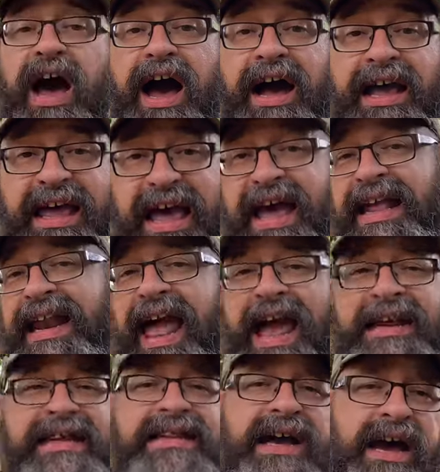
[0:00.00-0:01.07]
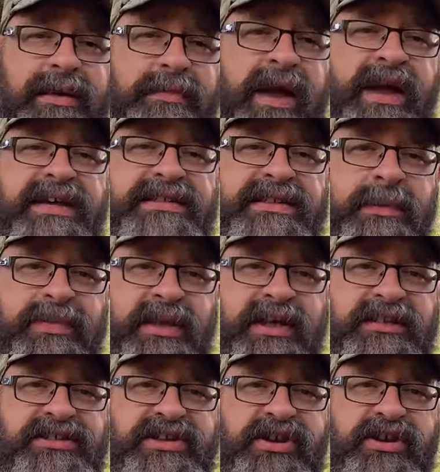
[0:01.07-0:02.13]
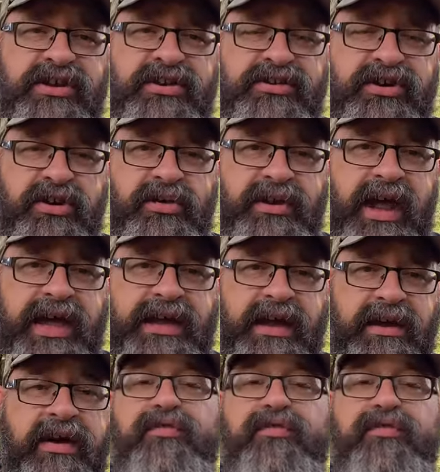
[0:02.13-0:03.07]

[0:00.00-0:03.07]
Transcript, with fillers: again anytime something is to, to, your liking.